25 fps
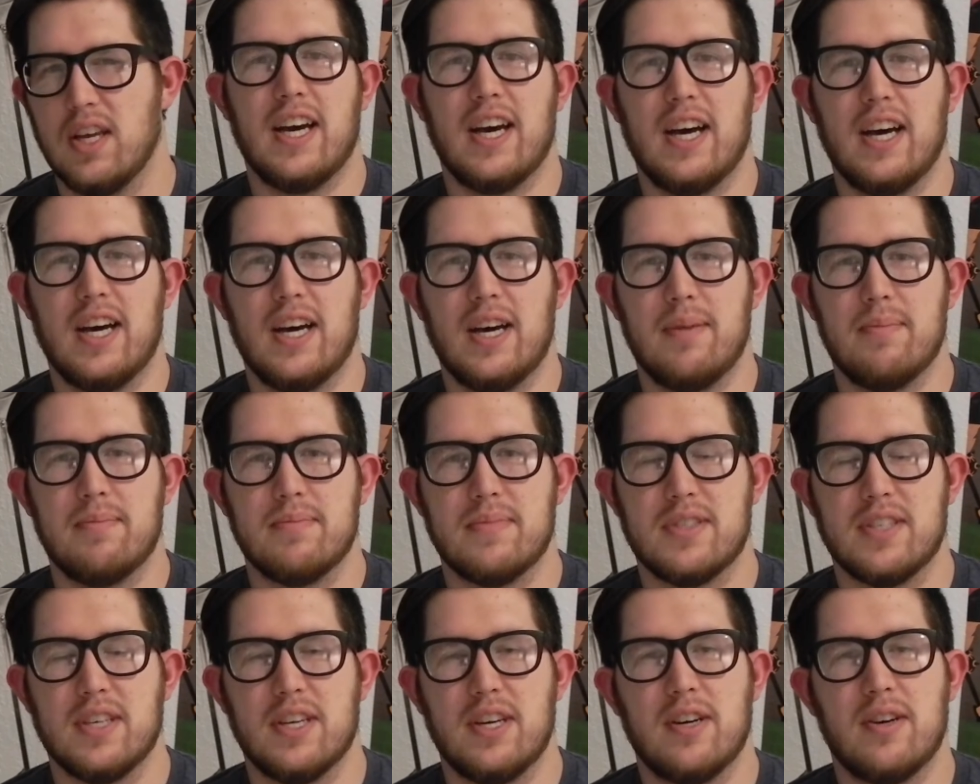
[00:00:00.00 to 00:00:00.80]

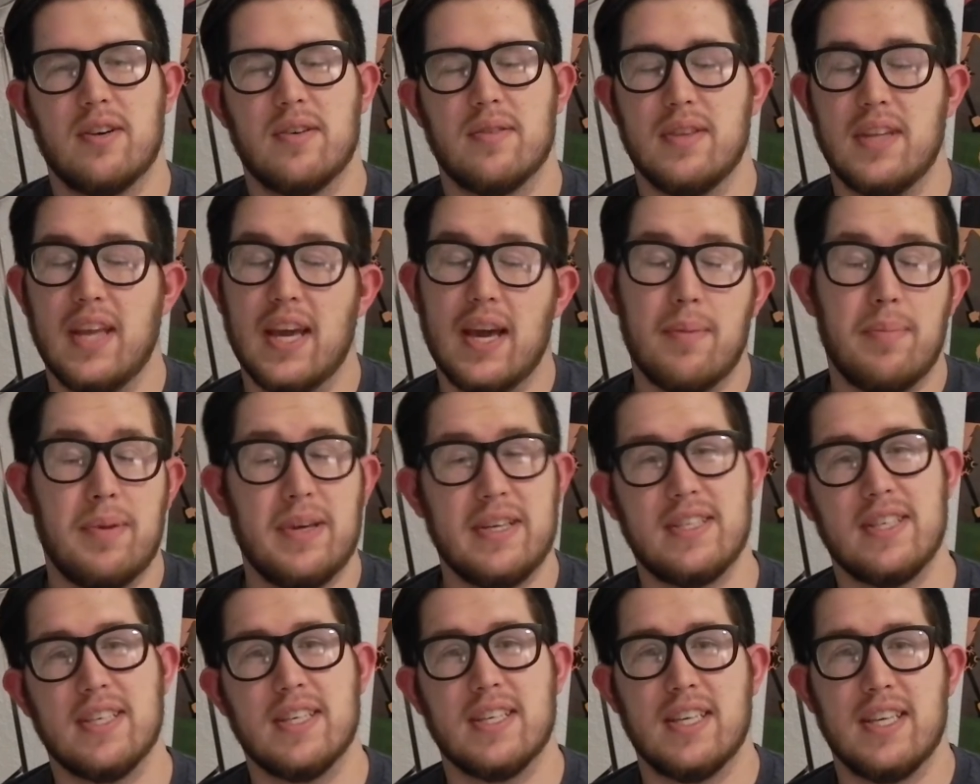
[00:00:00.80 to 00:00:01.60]
So, yeah,
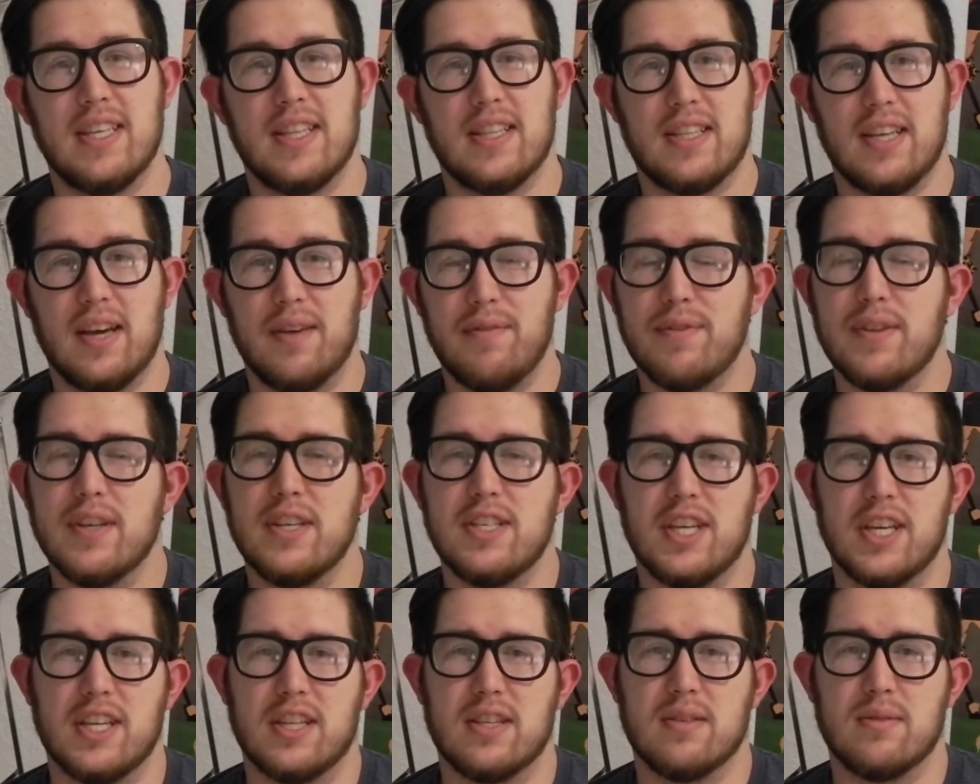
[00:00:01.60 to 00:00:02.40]
basically,
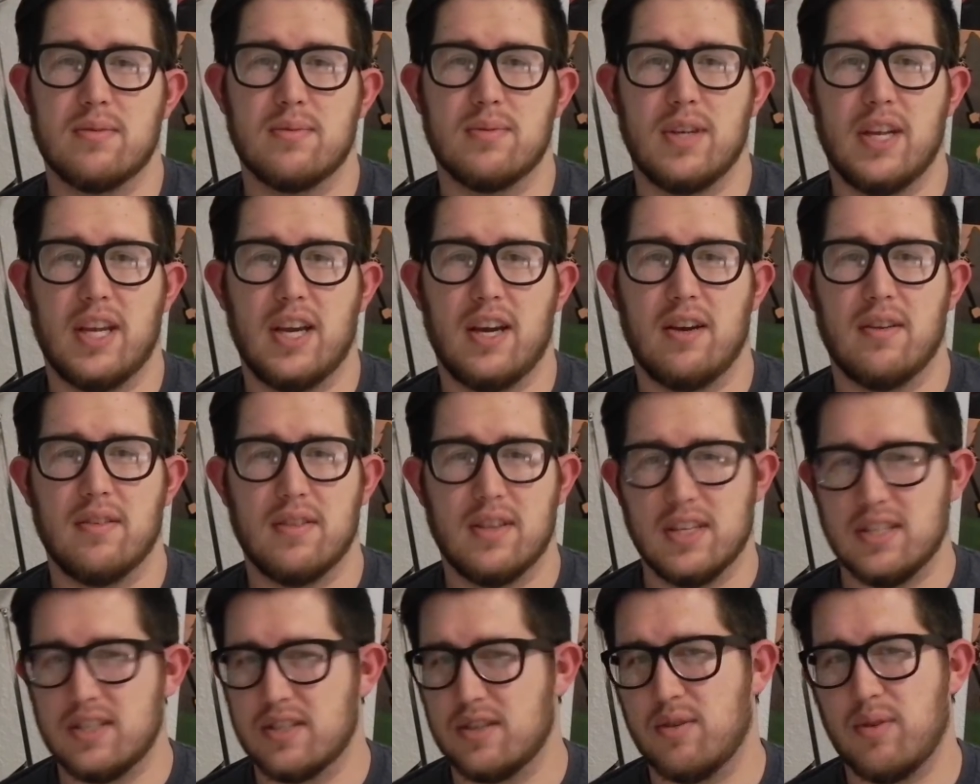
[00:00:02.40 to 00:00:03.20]
definitely check this one
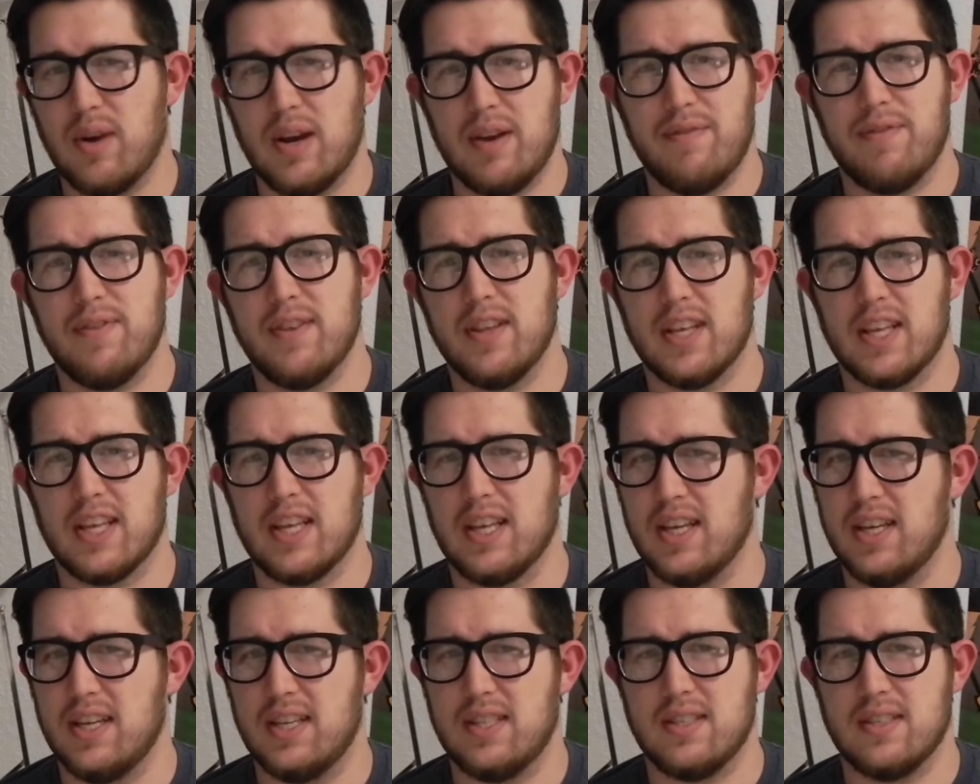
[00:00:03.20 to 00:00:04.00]
out. It's great for the
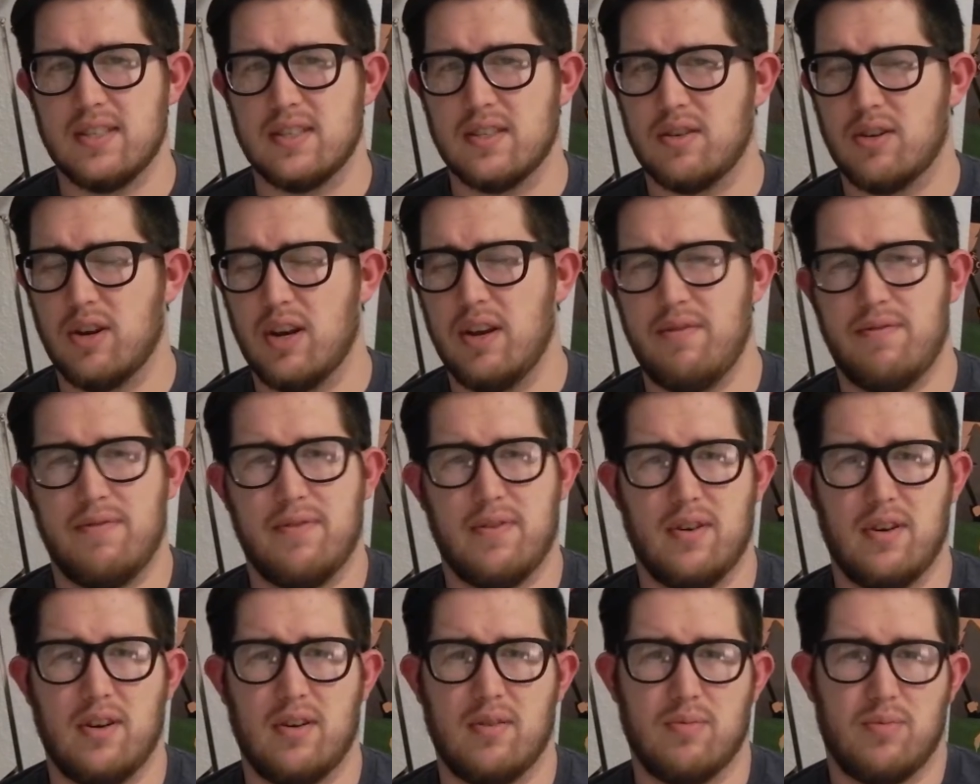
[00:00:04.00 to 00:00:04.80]
kids. It's great
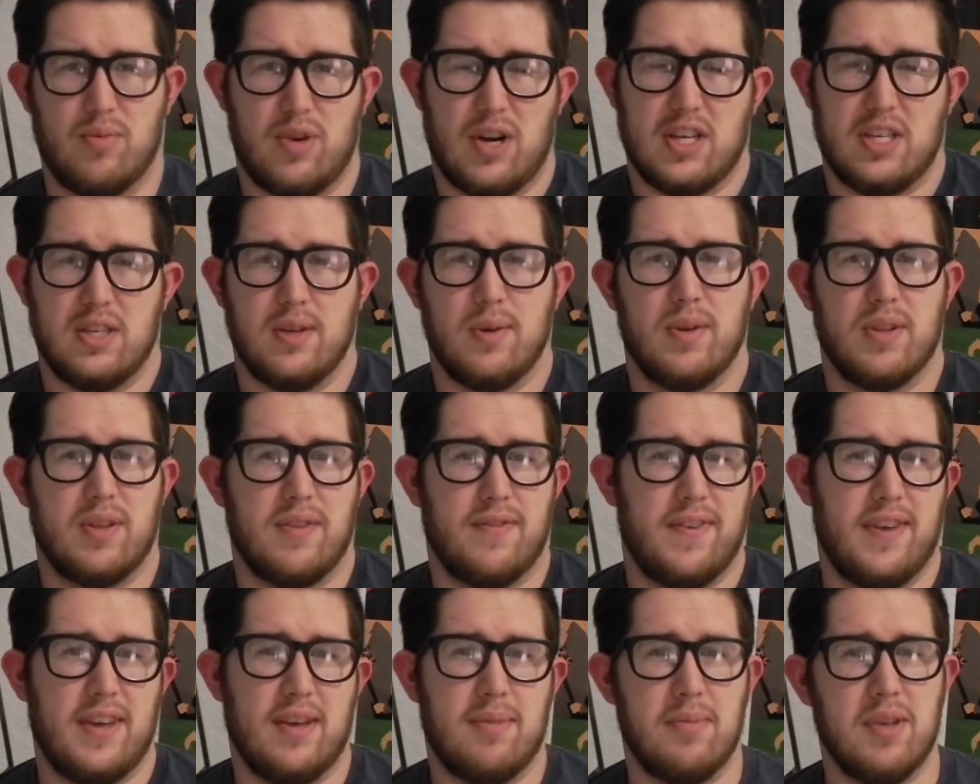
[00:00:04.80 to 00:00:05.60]
for watching with
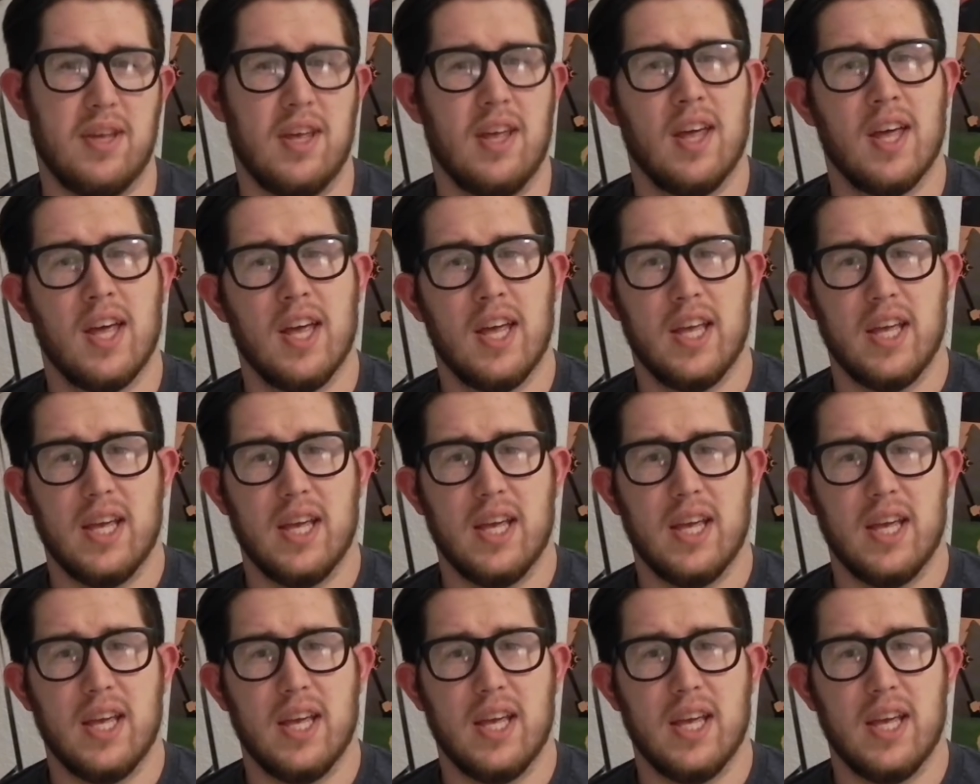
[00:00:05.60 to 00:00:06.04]
the family.